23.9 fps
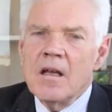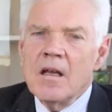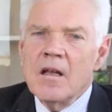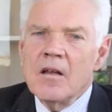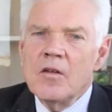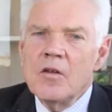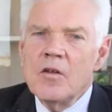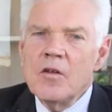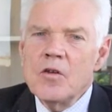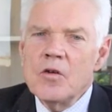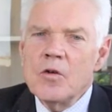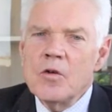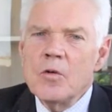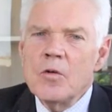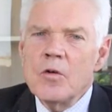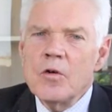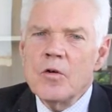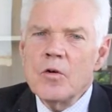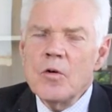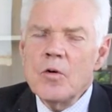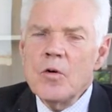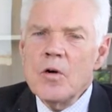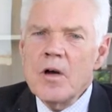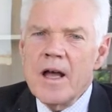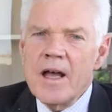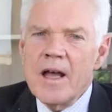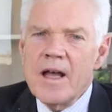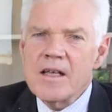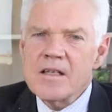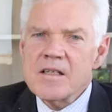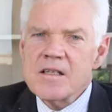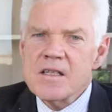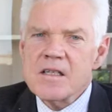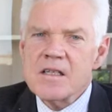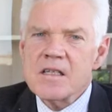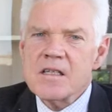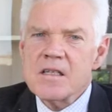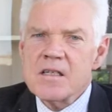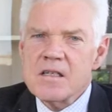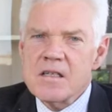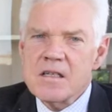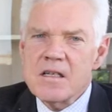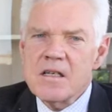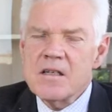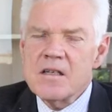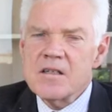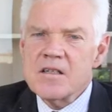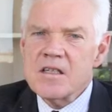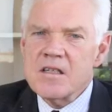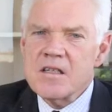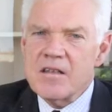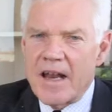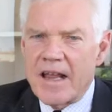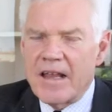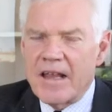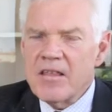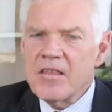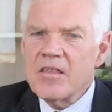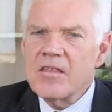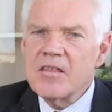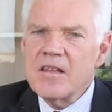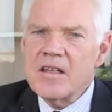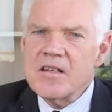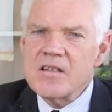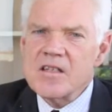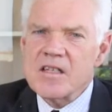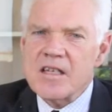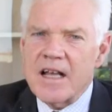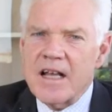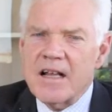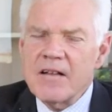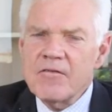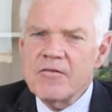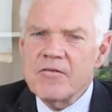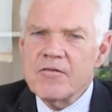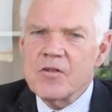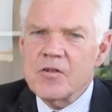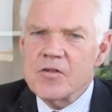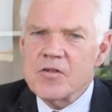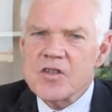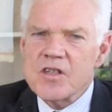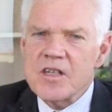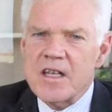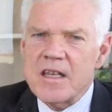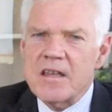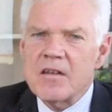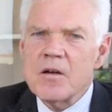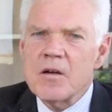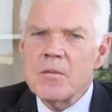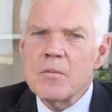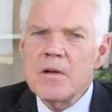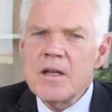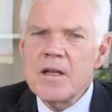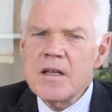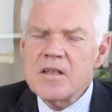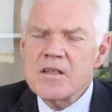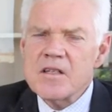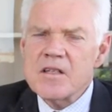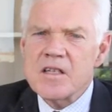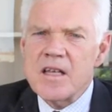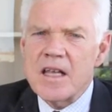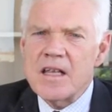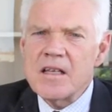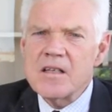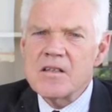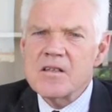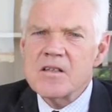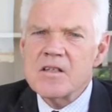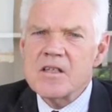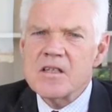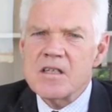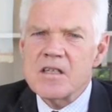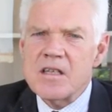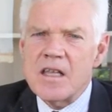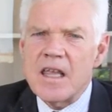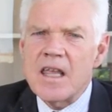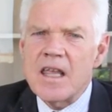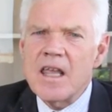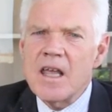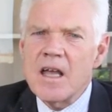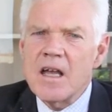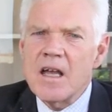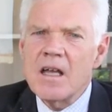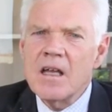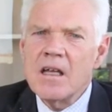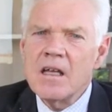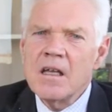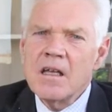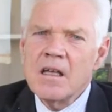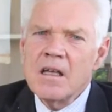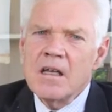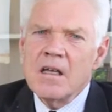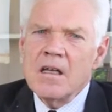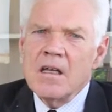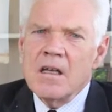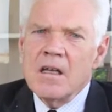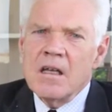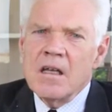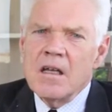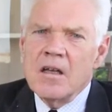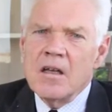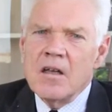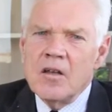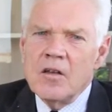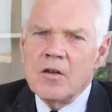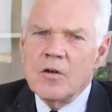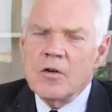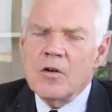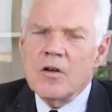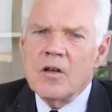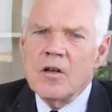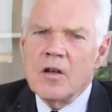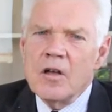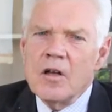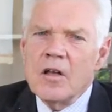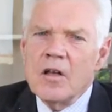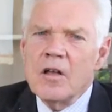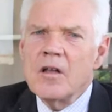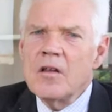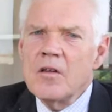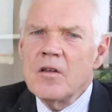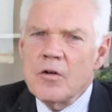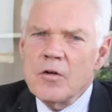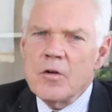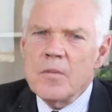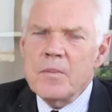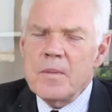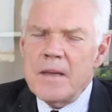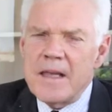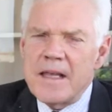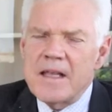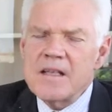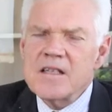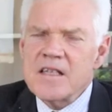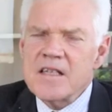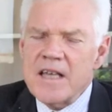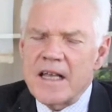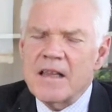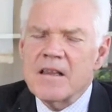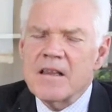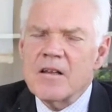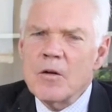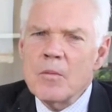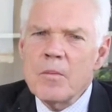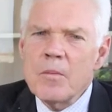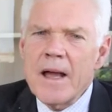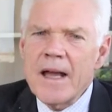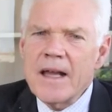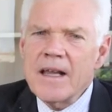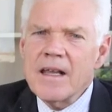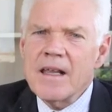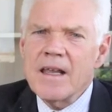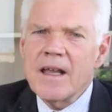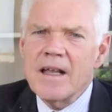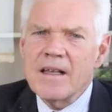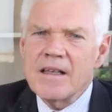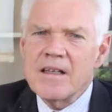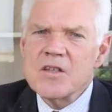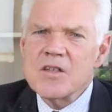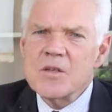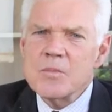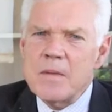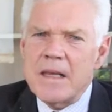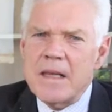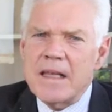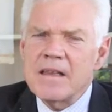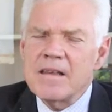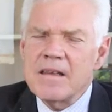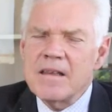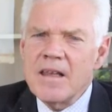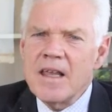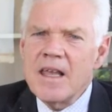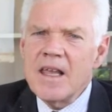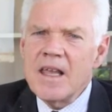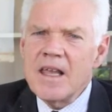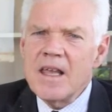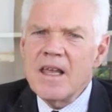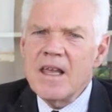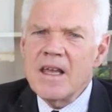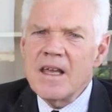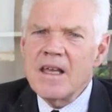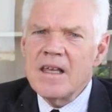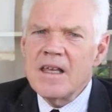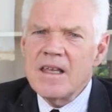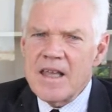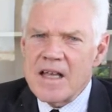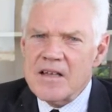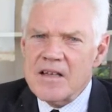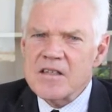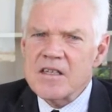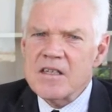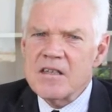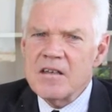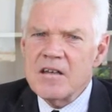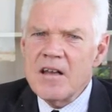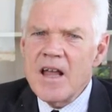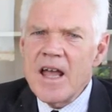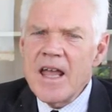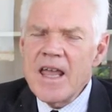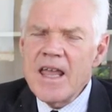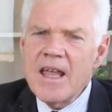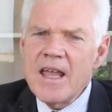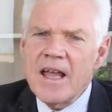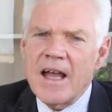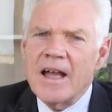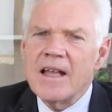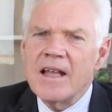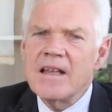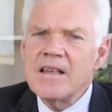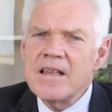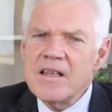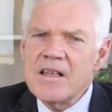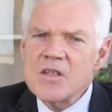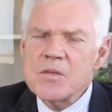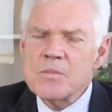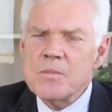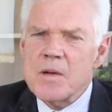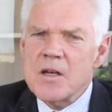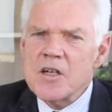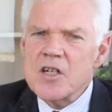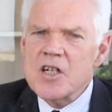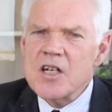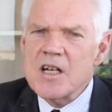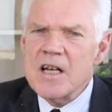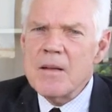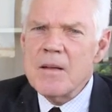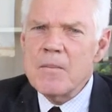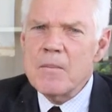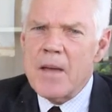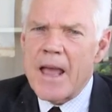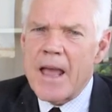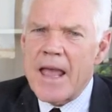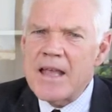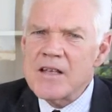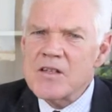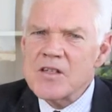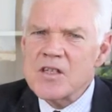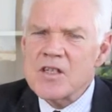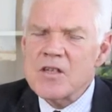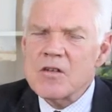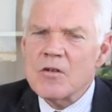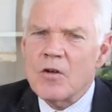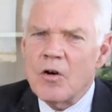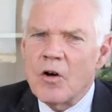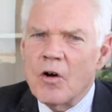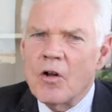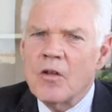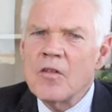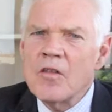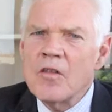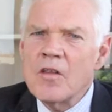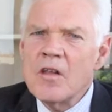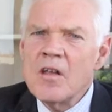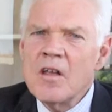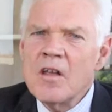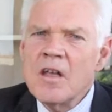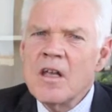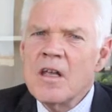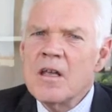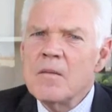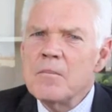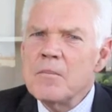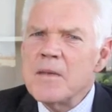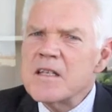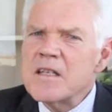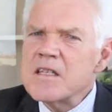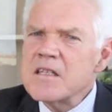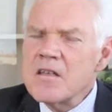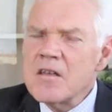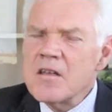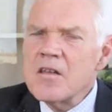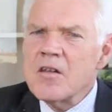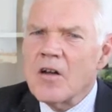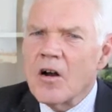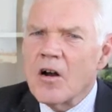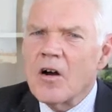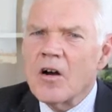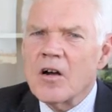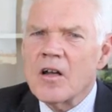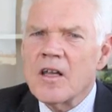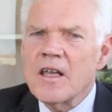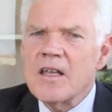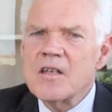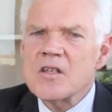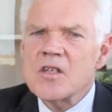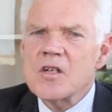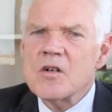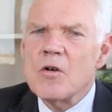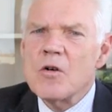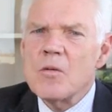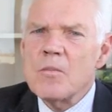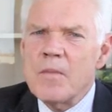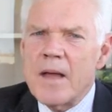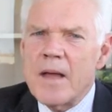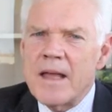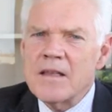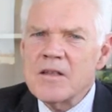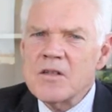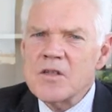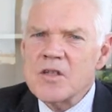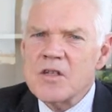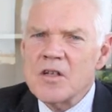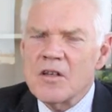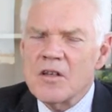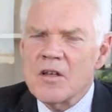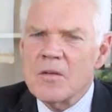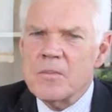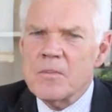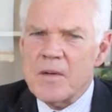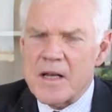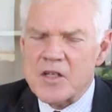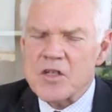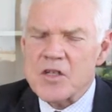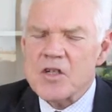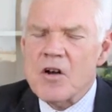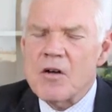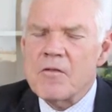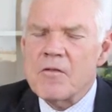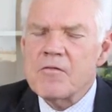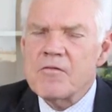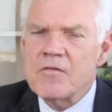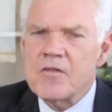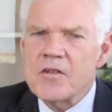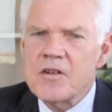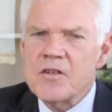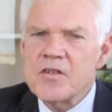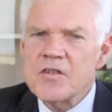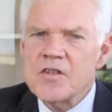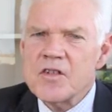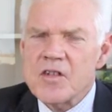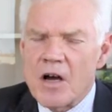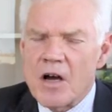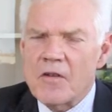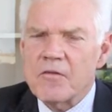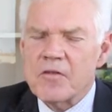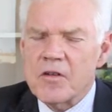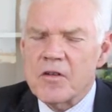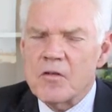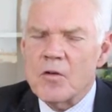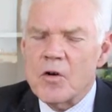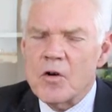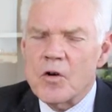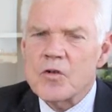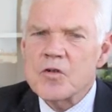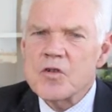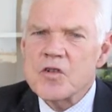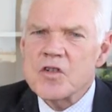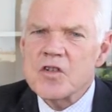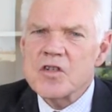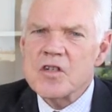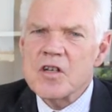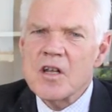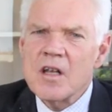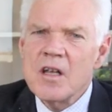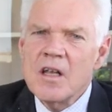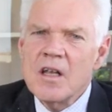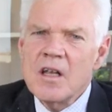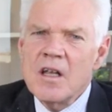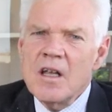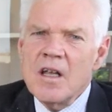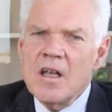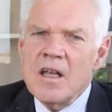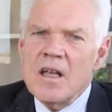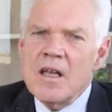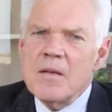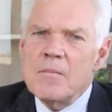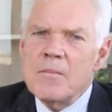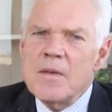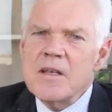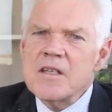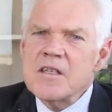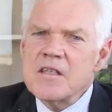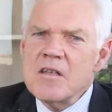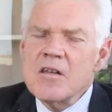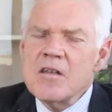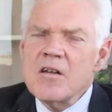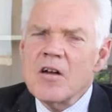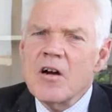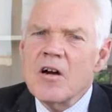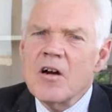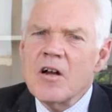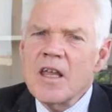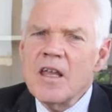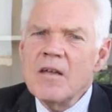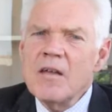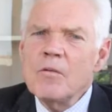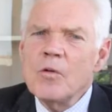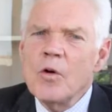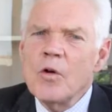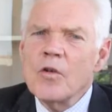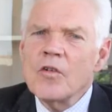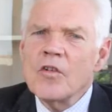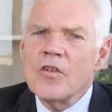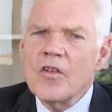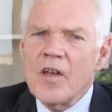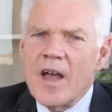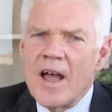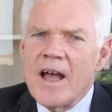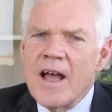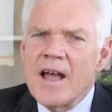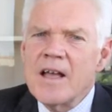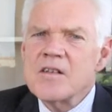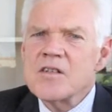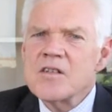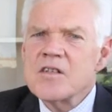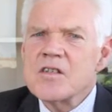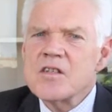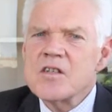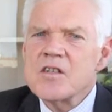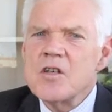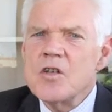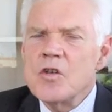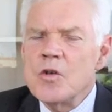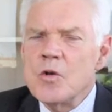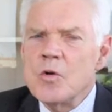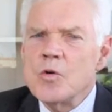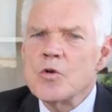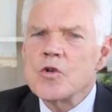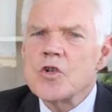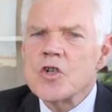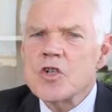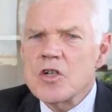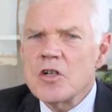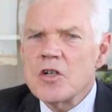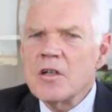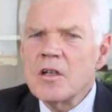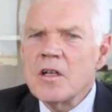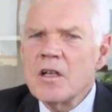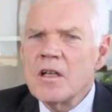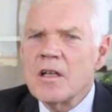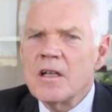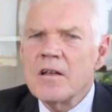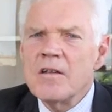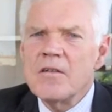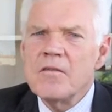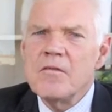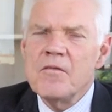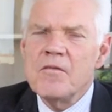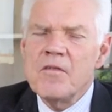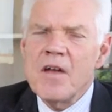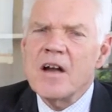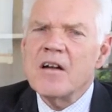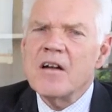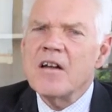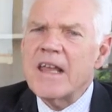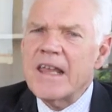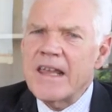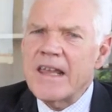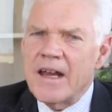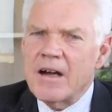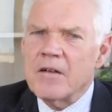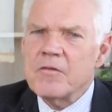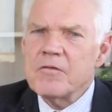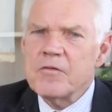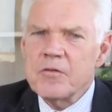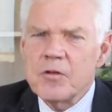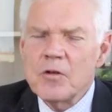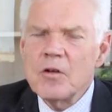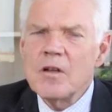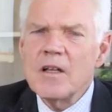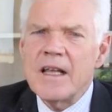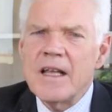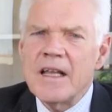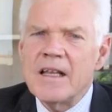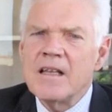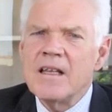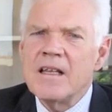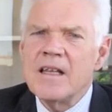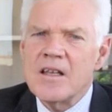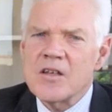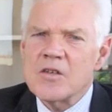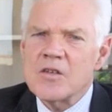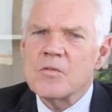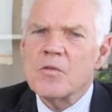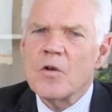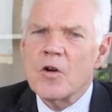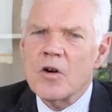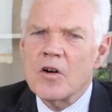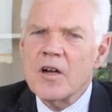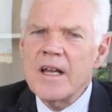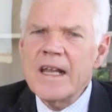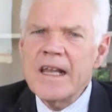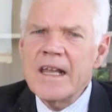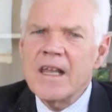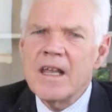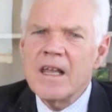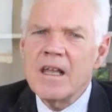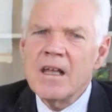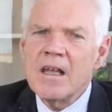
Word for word: The euro has uh, strengthened itself considerably since the uh, Euro uh, European Central Bank had its meeting uh, yesterday and especially based on Mr. Draghi's comments on the press conference afterwards. Mr. Draghi was, as usual, very careful in his wording.